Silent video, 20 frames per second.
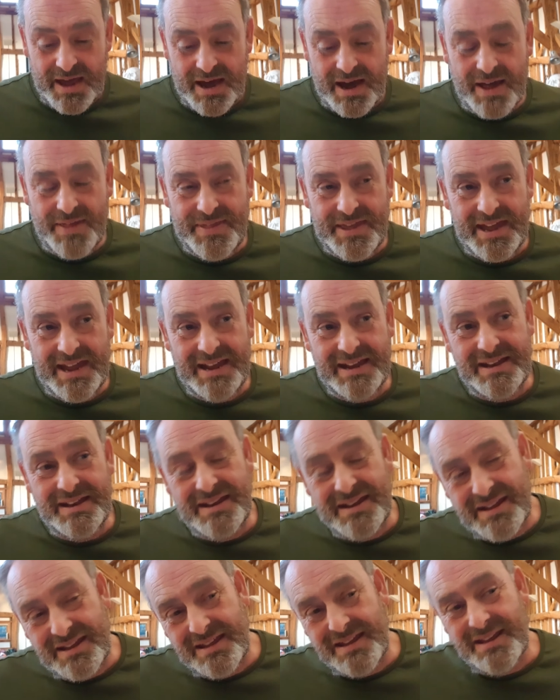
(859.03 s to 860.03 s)
and
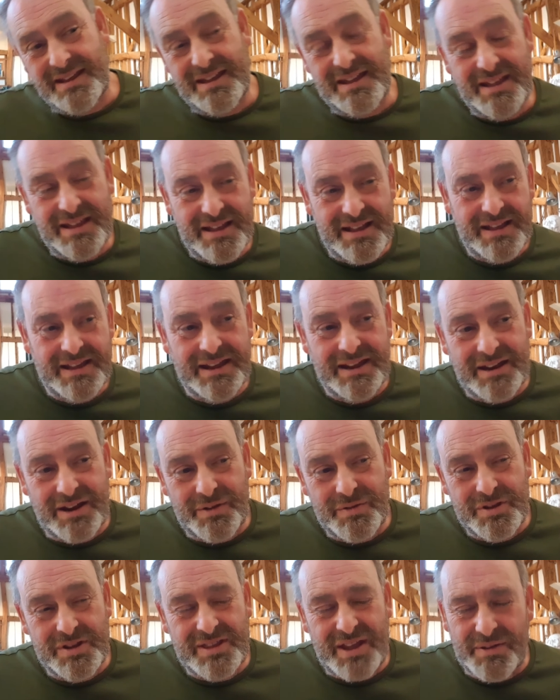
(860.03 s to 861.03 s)
then
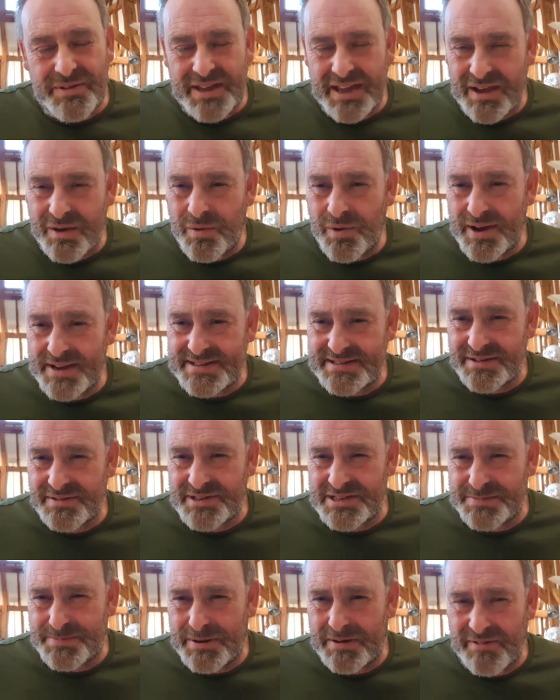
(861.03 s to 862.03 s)
you don't get quite so
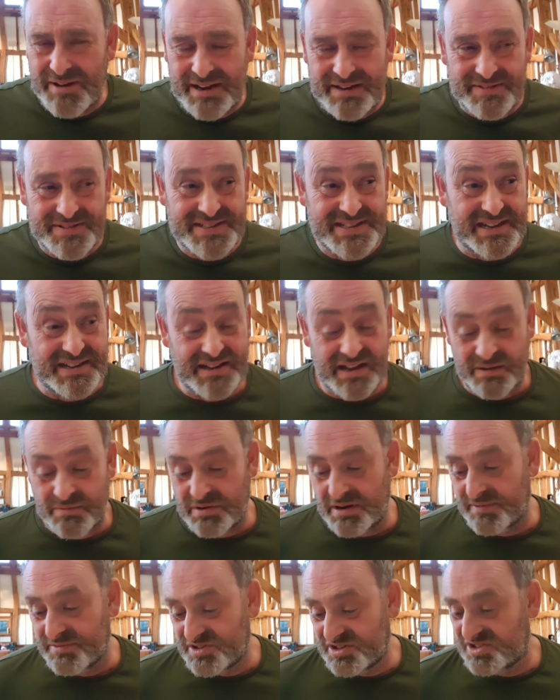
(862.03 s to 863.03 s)
dispirited of sitting going,
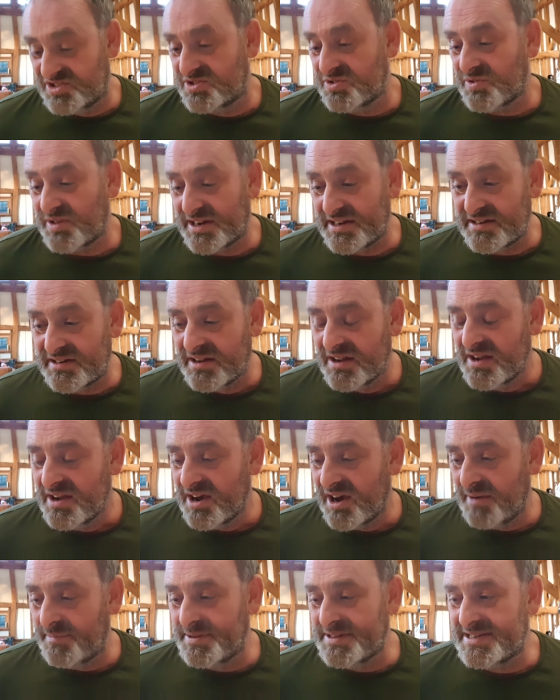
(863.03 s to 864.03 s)
well, I've just joined,
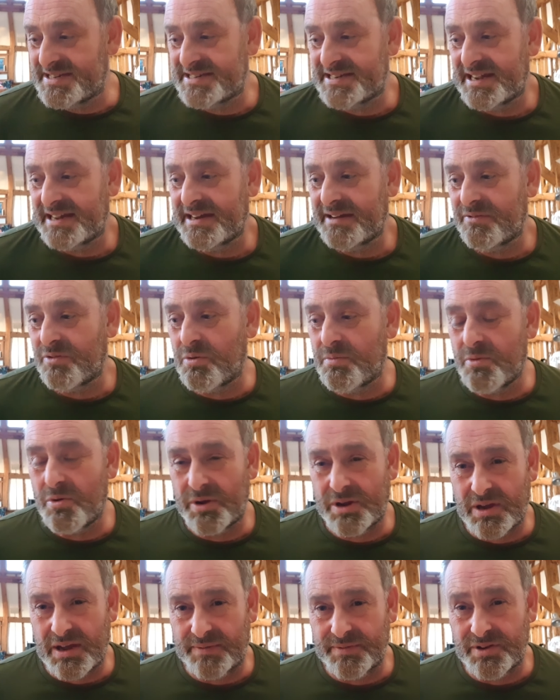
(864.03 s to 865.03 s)
I've been sitting here all
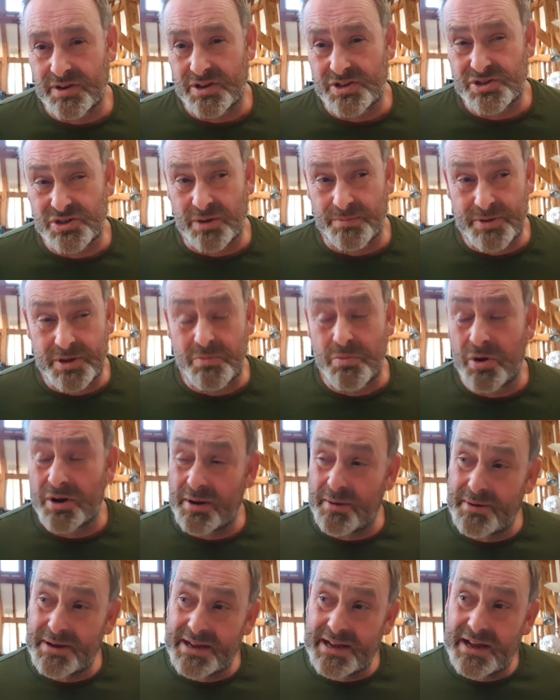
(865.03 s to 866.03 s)
morning, I haven't got a job. You
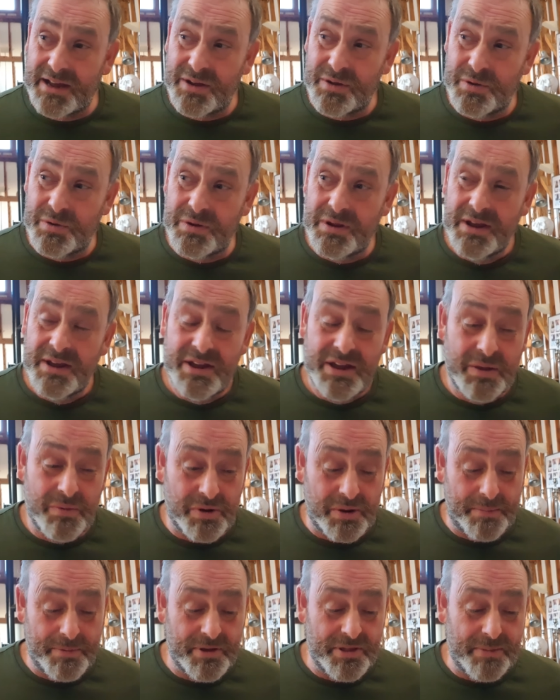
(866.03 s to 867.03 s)
want them to go, you
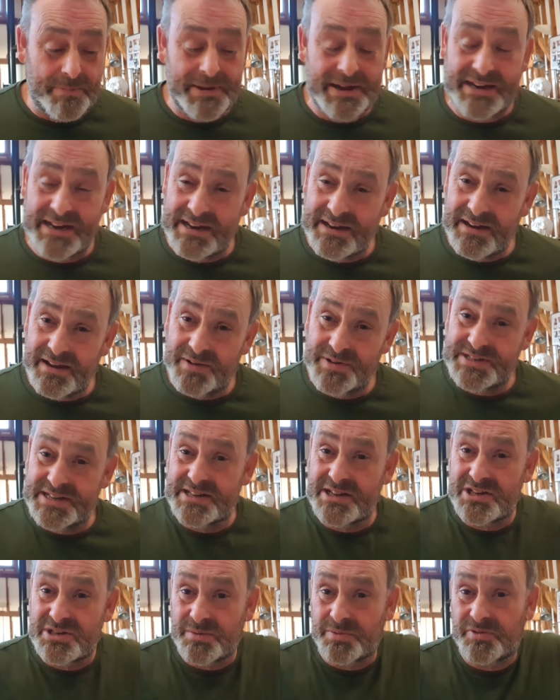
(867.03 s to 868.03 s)
want to put the bid in, I'll
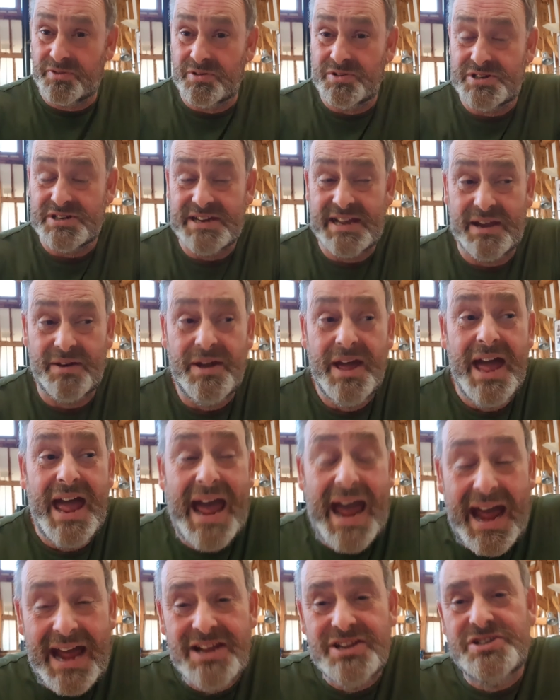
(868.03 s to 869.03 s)
send the job through to you now.
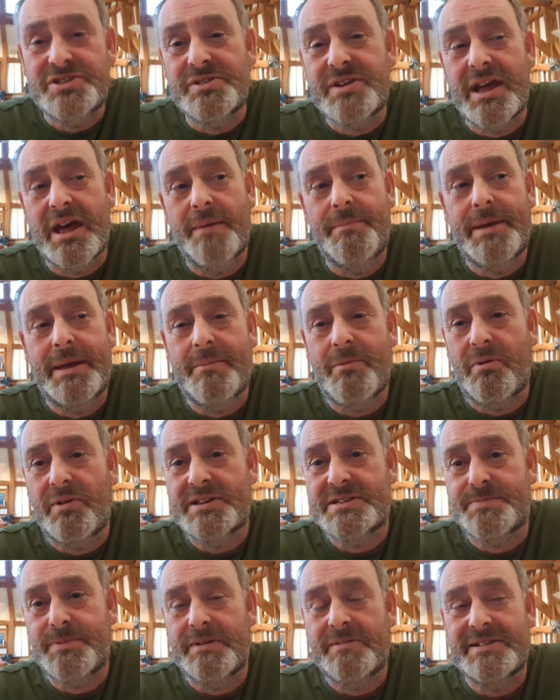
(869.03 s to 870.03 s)
As you get a bit more
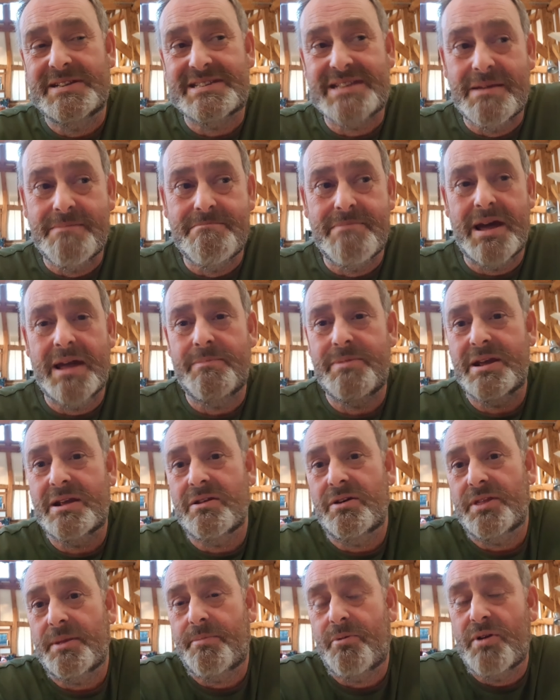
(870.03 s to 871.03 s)
experience, then maybe
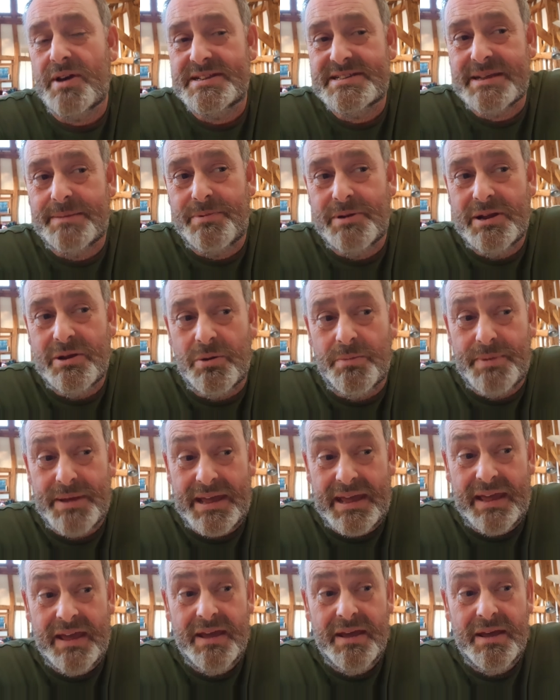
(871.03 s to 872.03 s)
clock the price up a little bit.